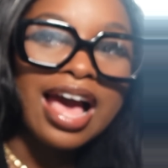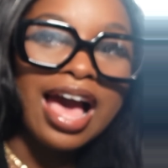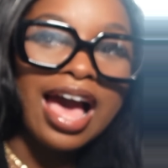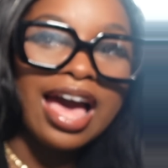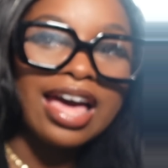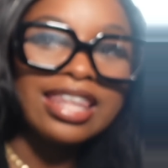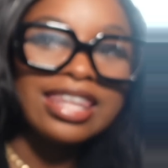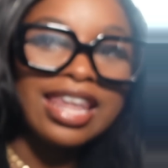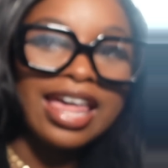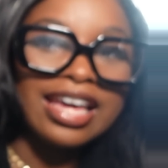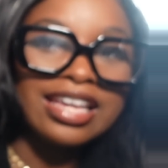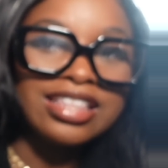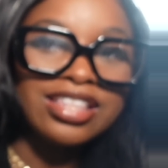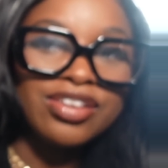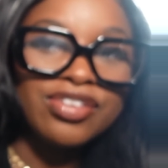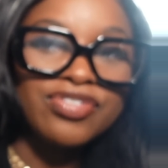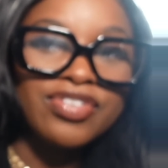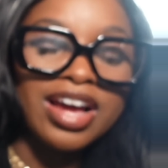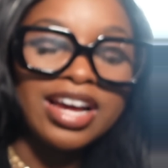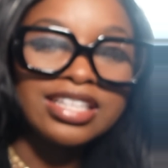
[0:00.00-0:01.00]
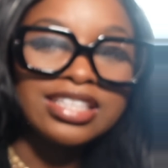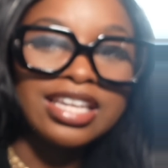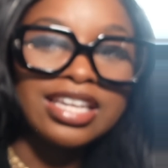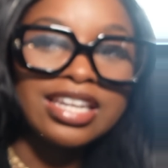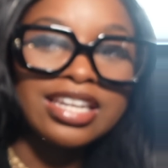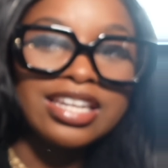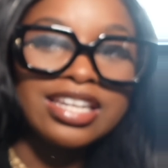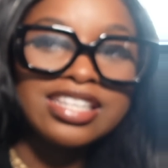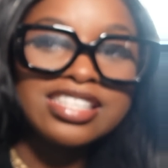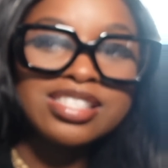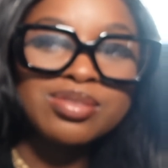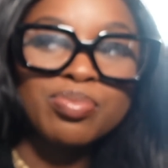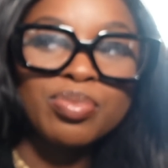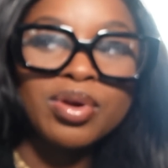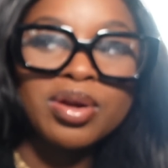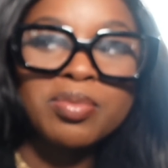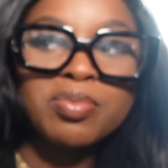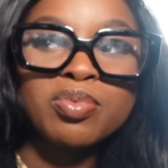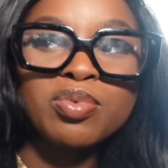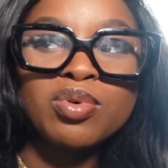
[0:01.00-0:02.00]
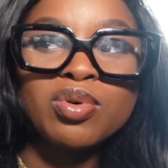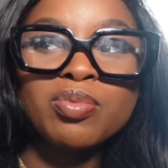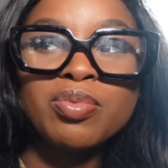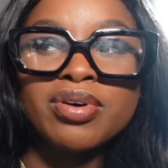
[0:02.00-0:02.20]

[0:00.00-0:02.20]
I like the fact that it is purple,